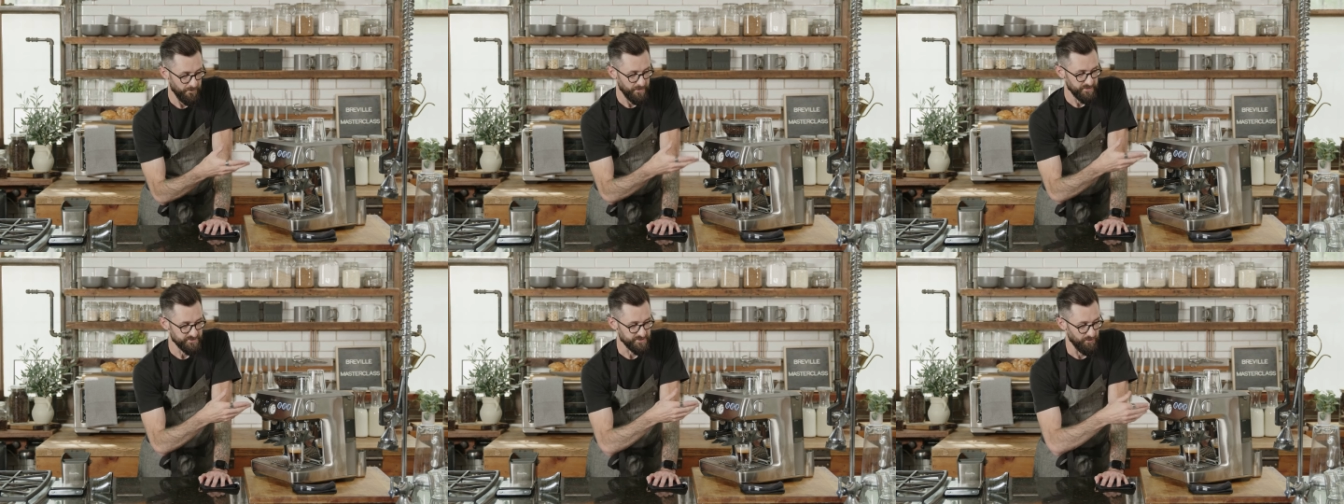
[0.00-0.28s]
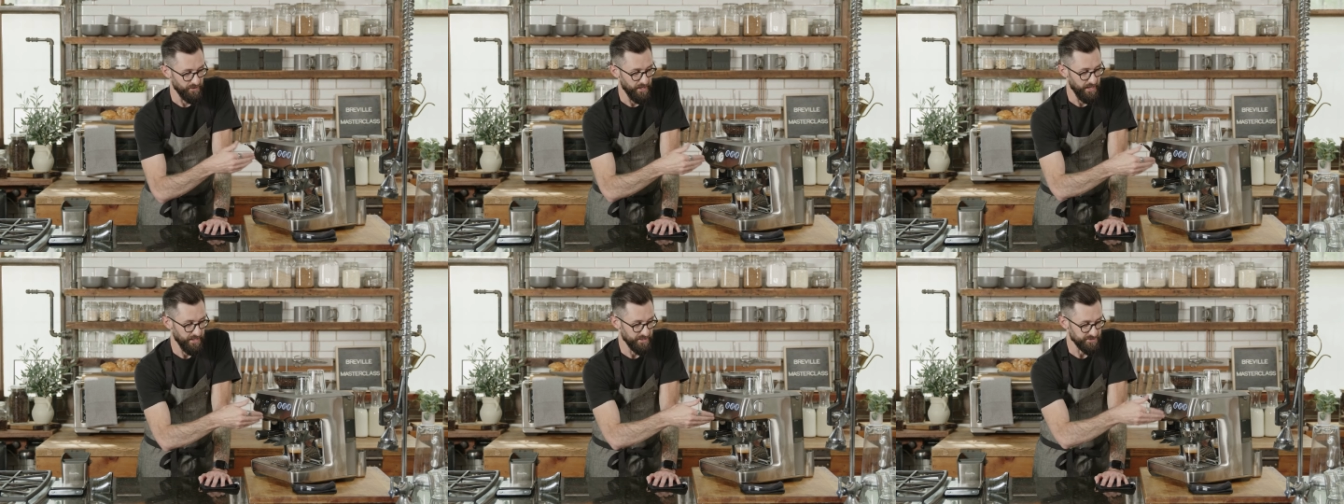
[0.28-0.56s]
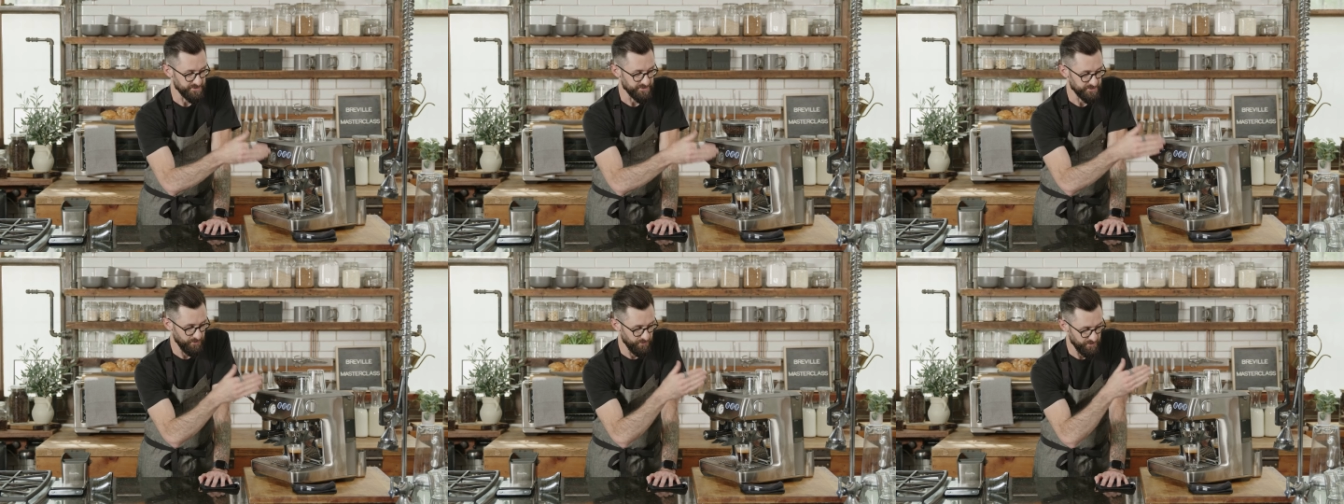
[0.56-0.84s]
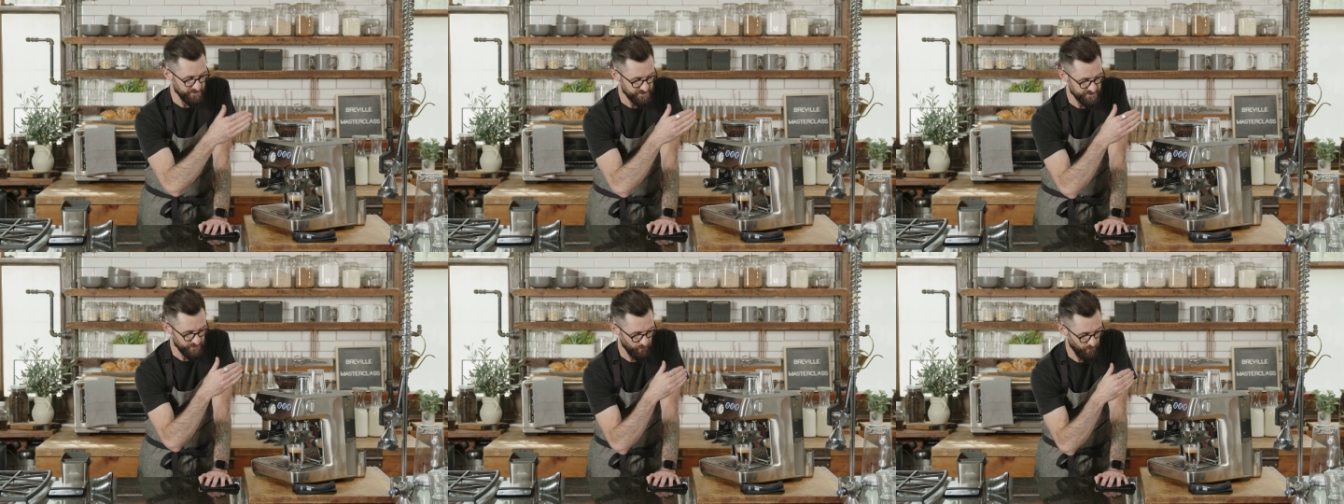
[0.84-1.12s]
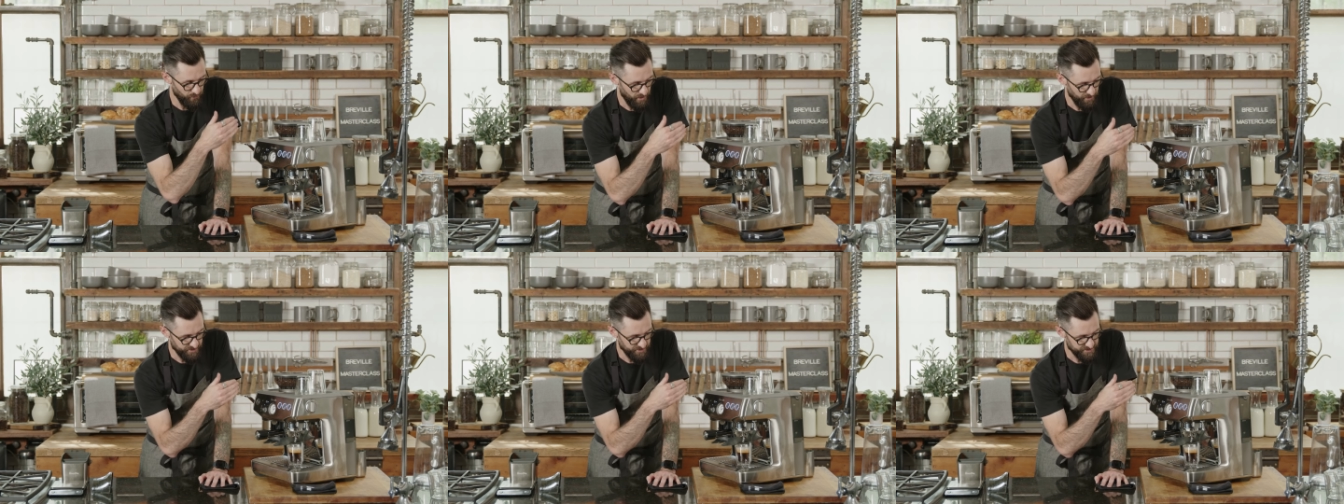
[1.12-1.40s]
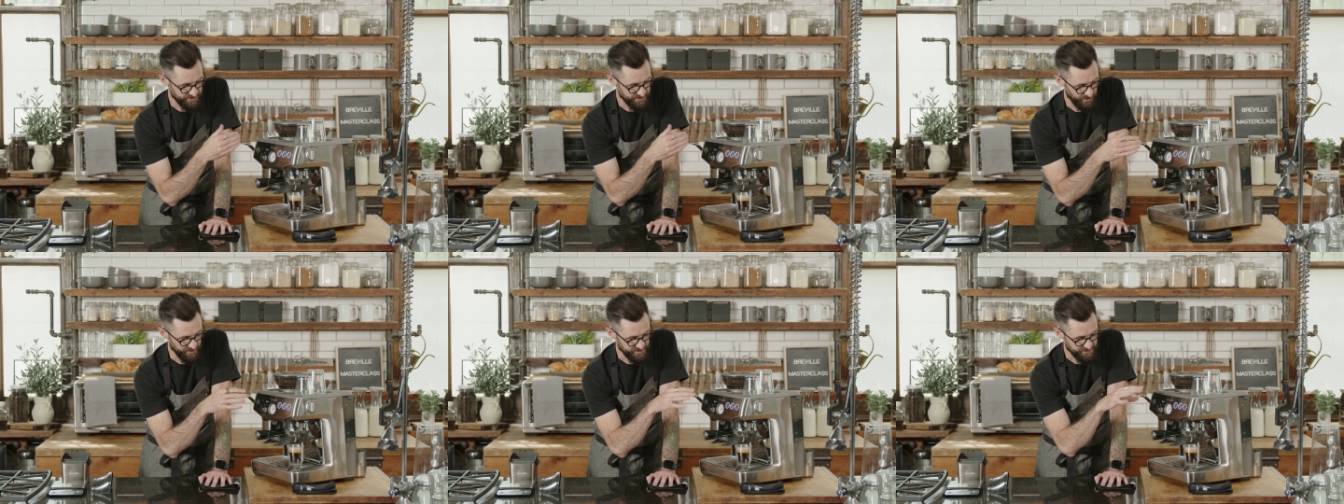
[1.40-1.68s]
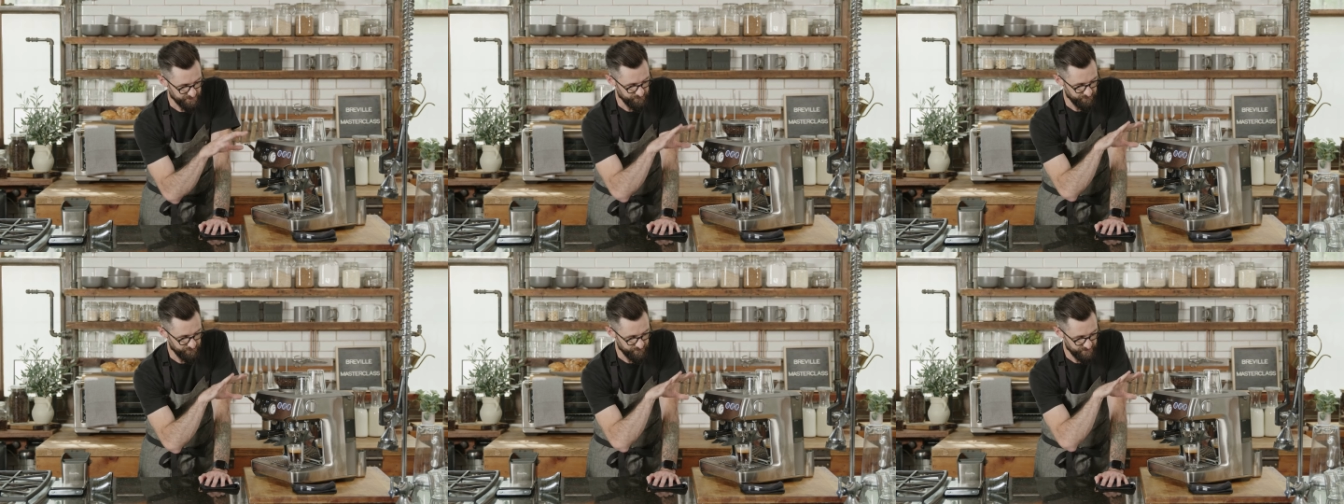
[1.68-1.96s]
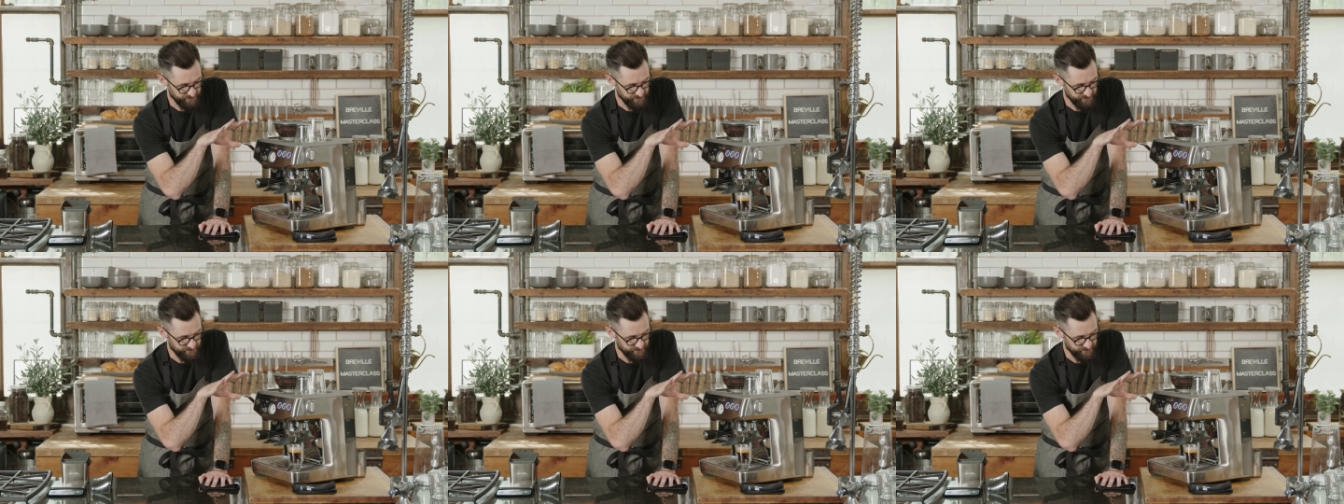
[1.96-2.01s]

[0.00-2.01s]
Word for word: So as soon as the water starts